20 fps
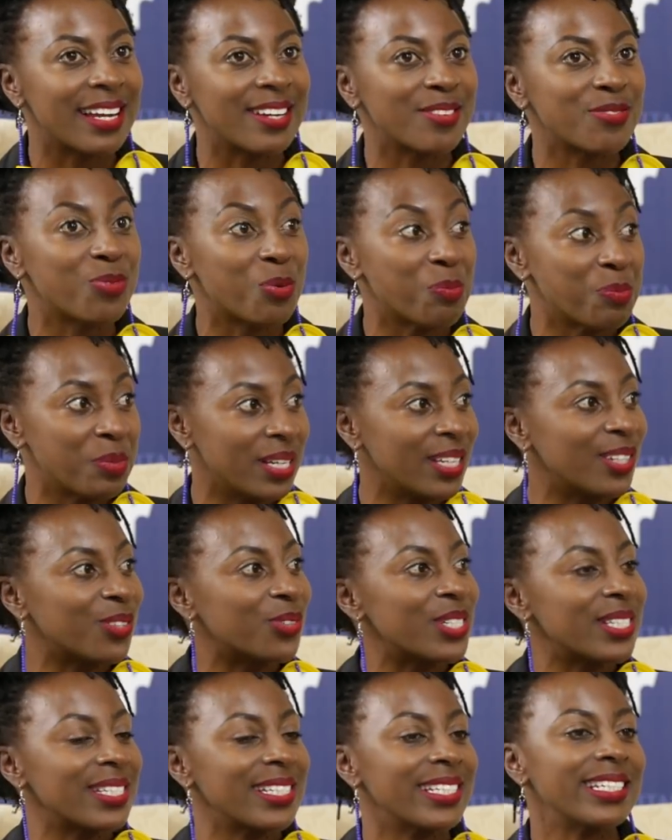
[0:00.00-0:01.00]
And for me, it
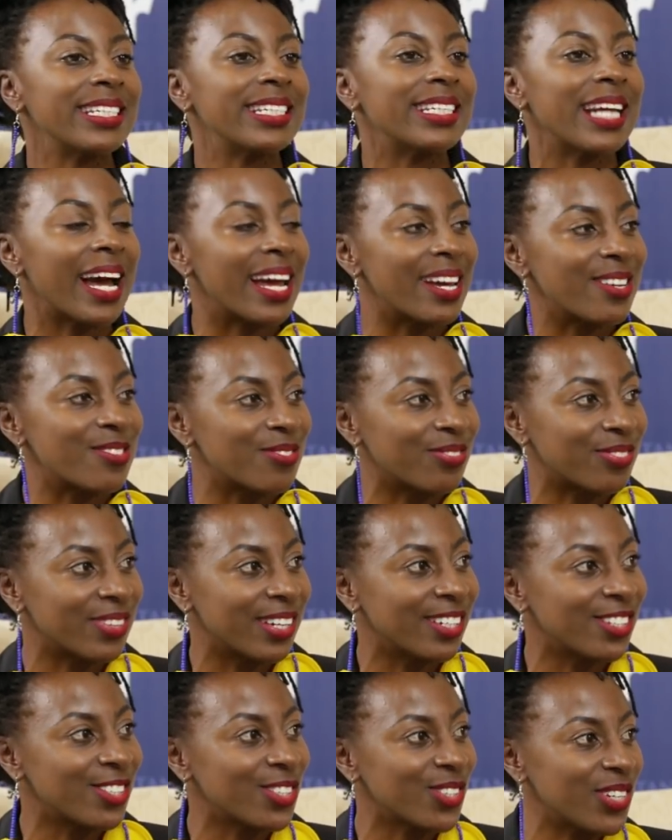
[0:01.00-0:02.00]
was a dive
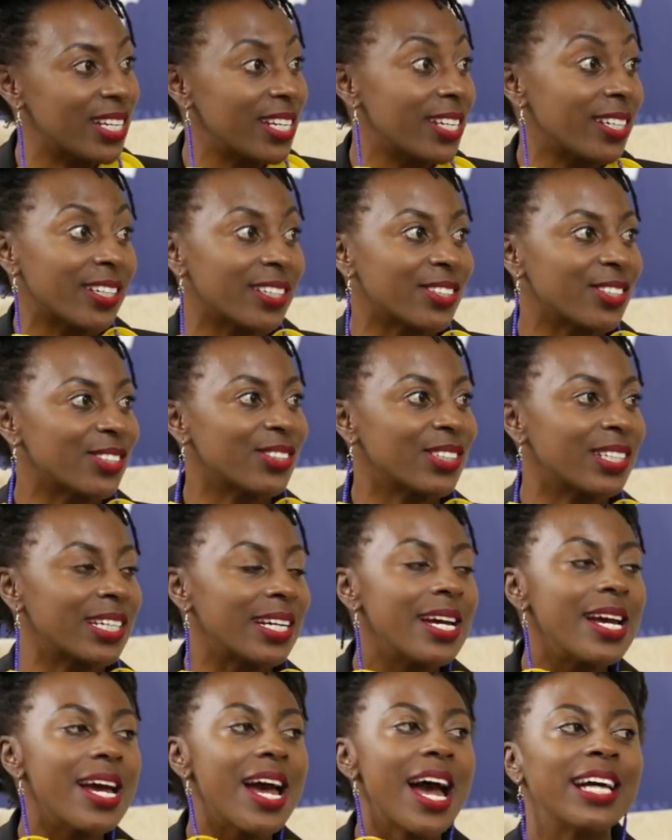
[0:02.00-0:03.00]
into an industry
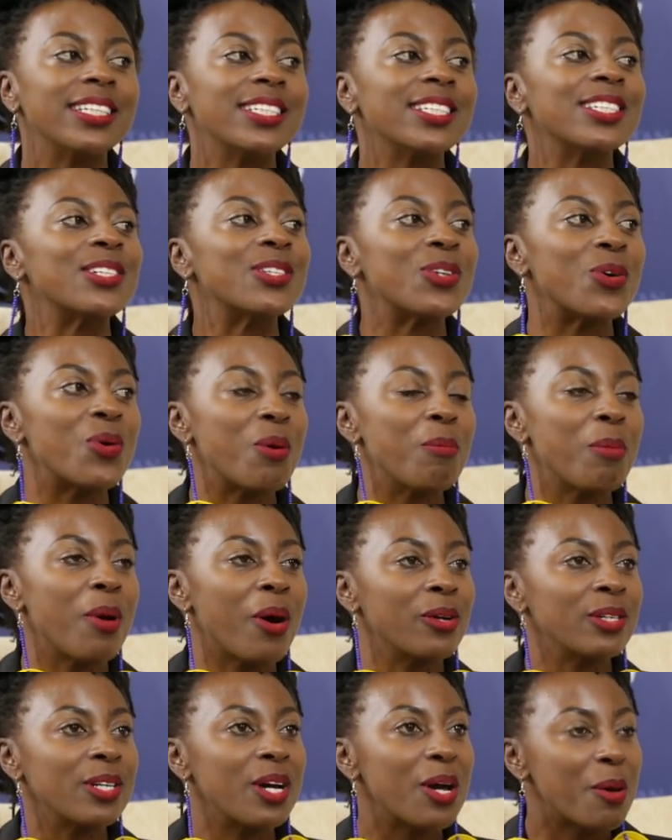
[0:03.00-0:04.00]
I didn't know
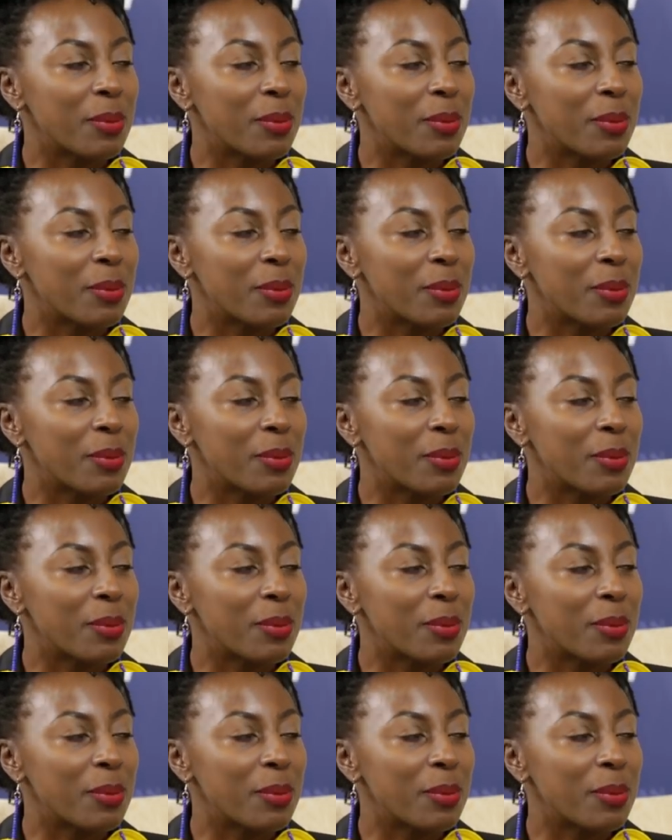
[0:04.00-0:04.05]
about.